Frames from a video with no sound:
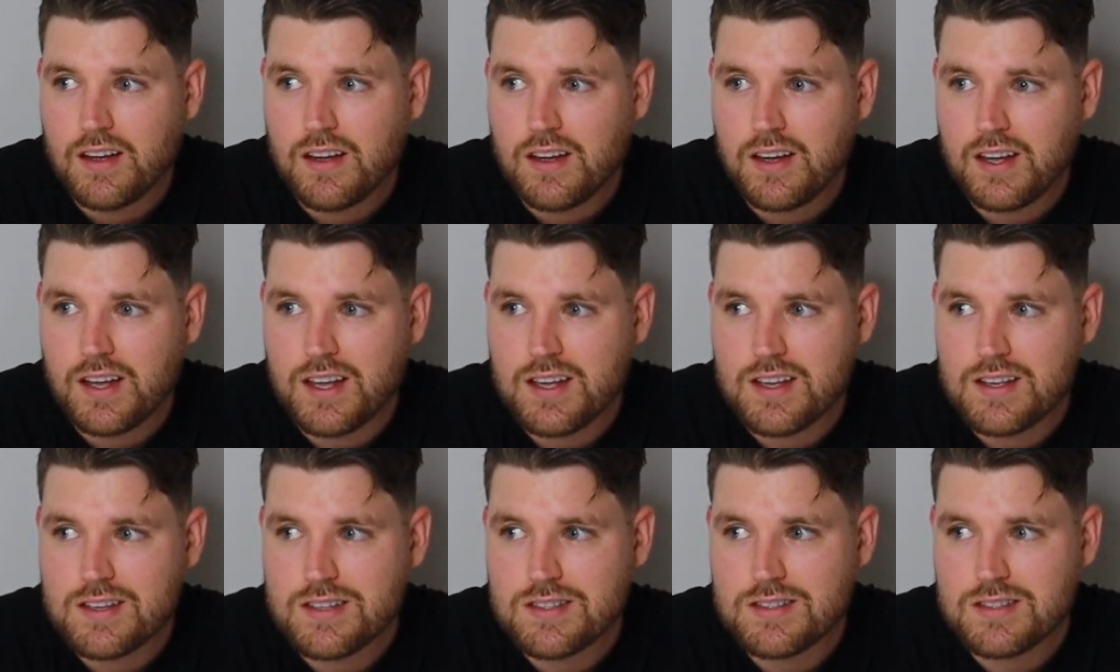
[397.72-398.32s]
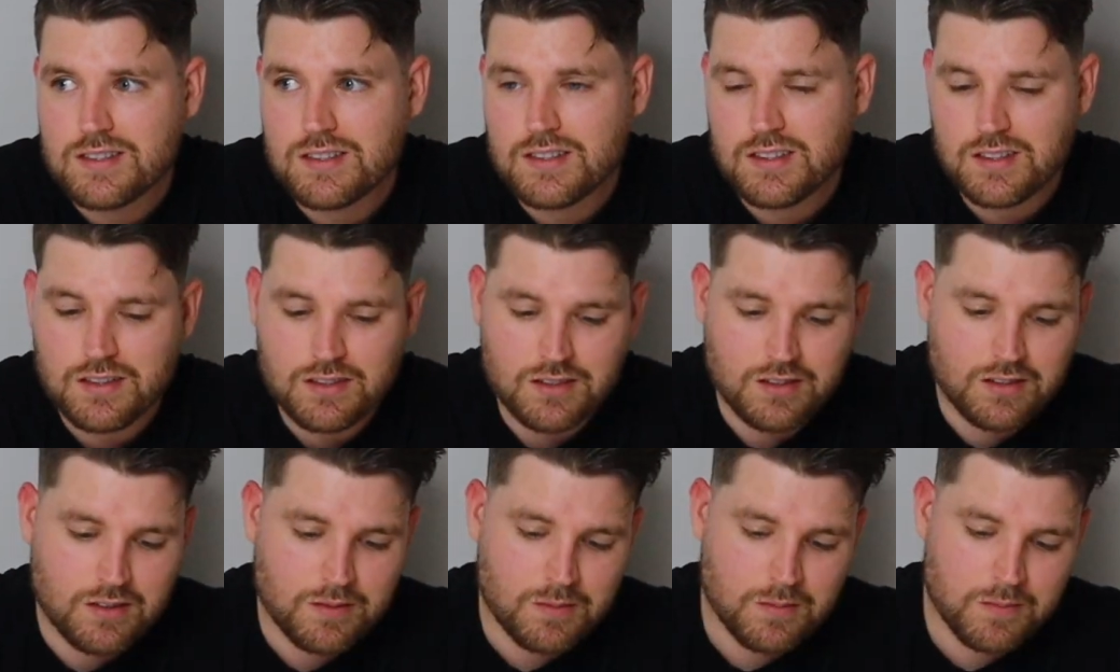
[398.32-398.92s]
is
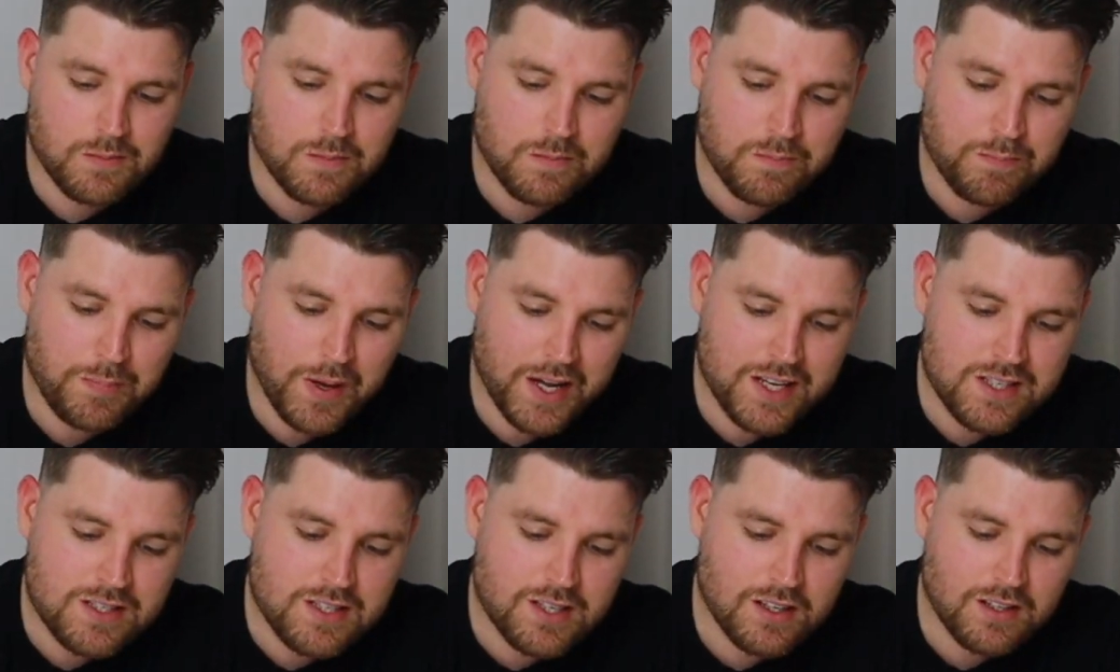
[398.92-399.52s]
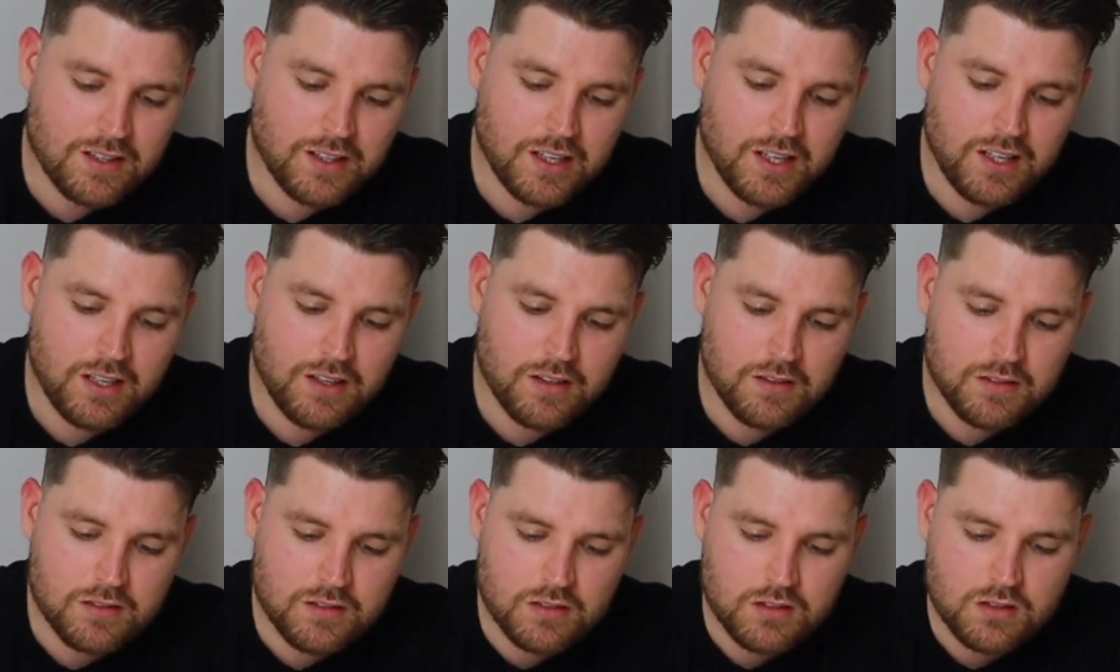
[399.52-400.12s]

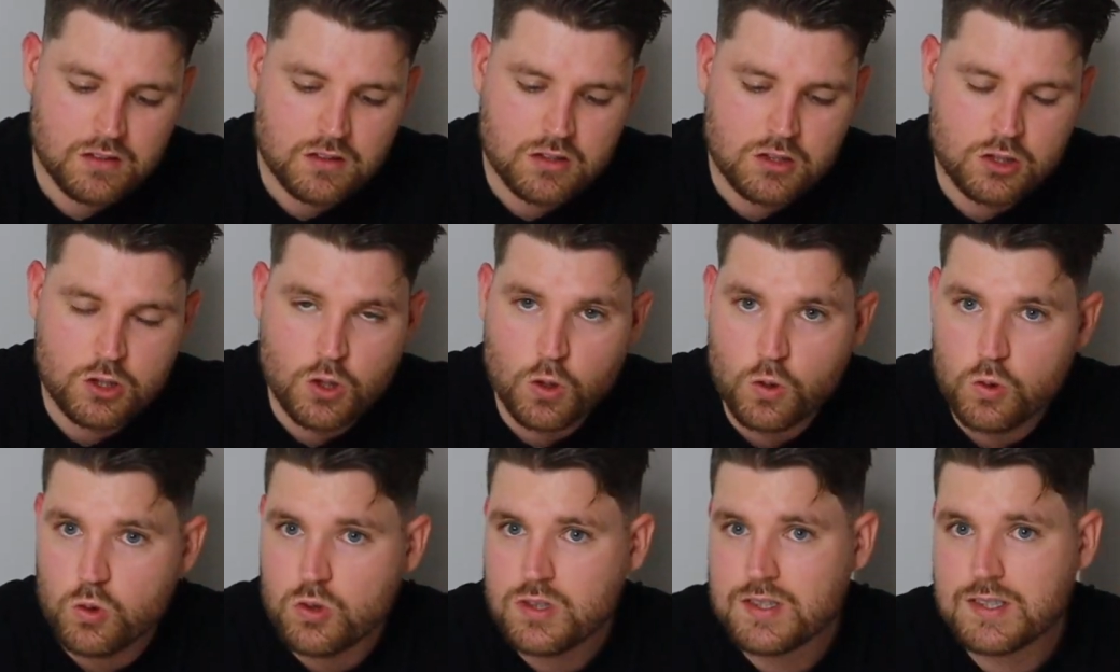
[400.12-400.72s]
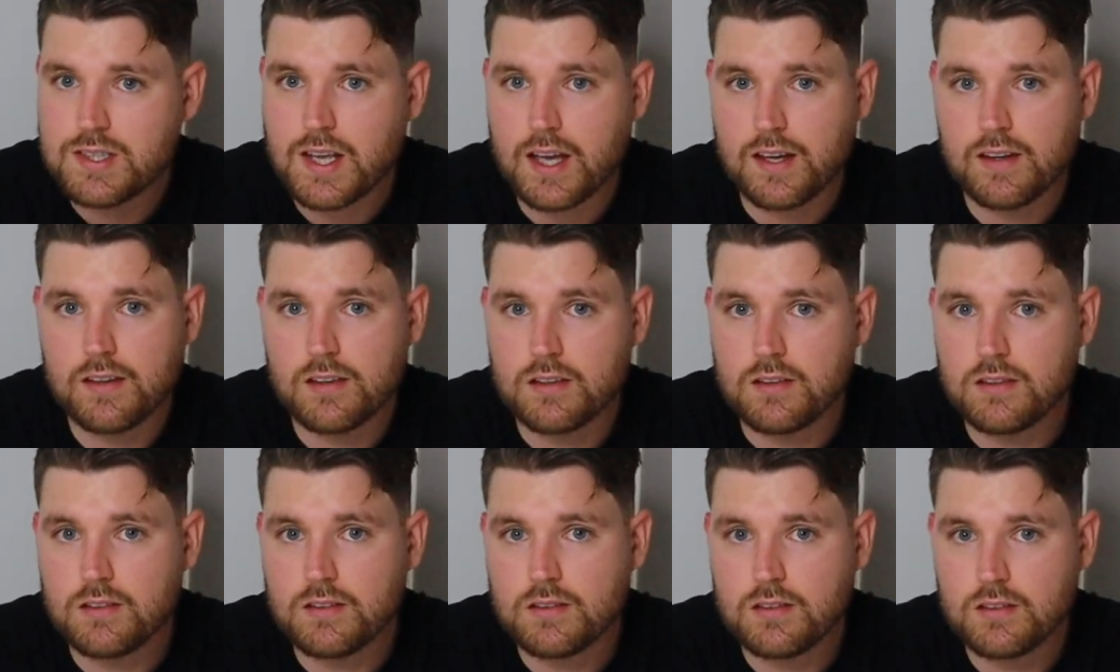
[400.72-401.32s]
basically 2
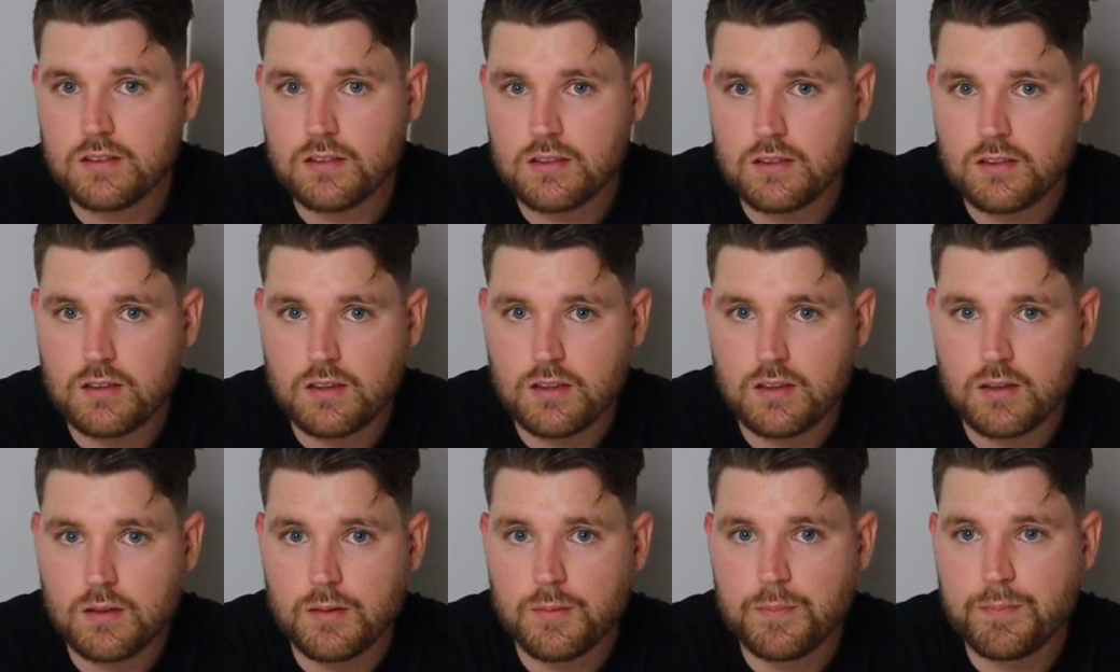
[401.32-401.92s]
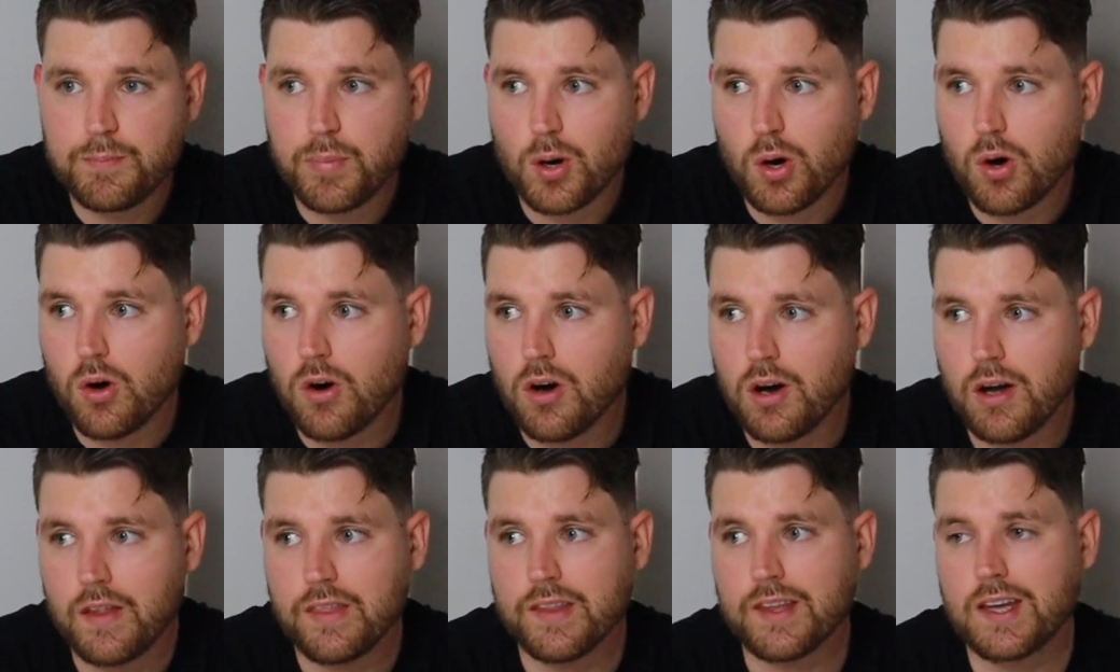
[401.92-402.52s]
seconds
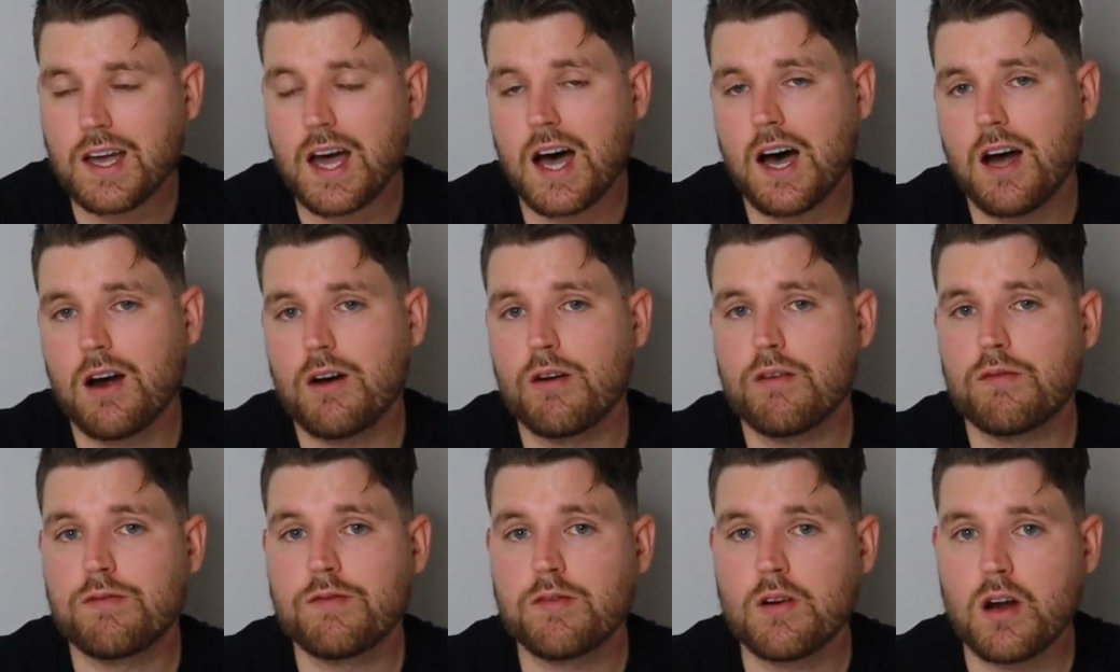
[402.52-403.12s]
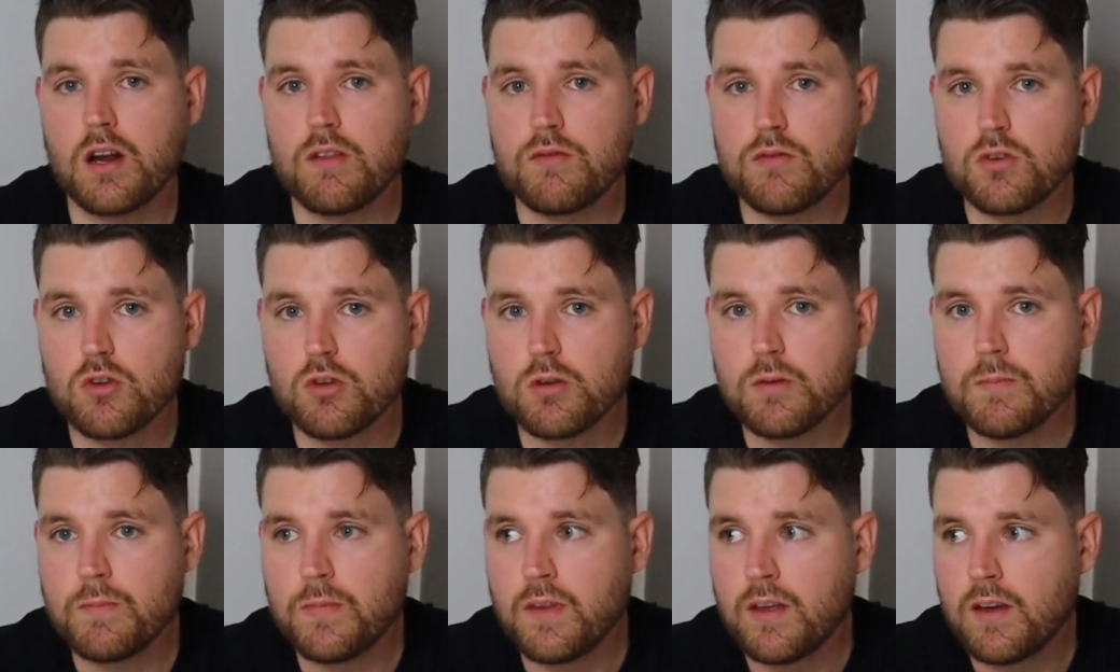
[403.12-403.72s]
behind the car in front of
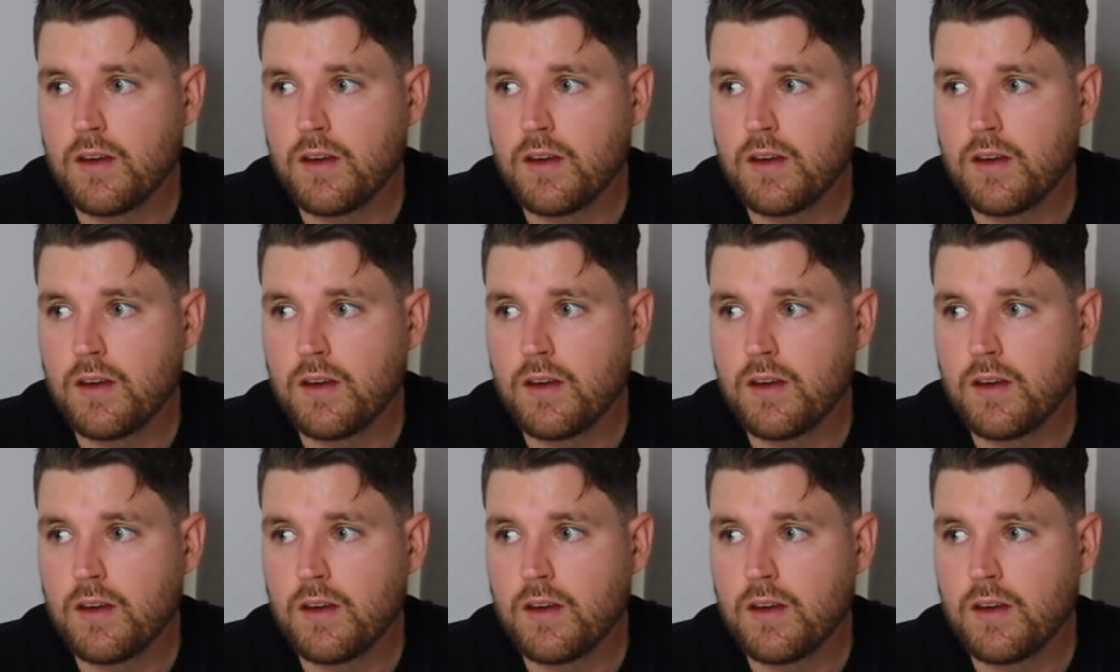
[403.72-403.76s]
you.